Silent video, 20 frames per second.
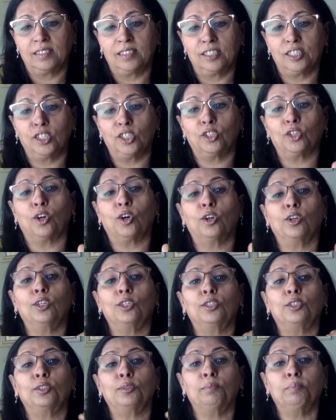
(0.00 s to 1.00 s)
in
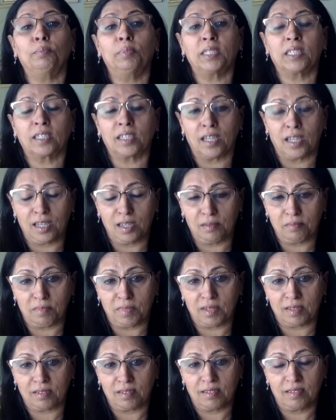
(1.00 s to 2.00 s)
order to
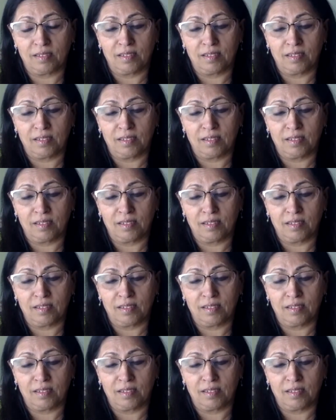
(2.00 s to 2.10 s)
become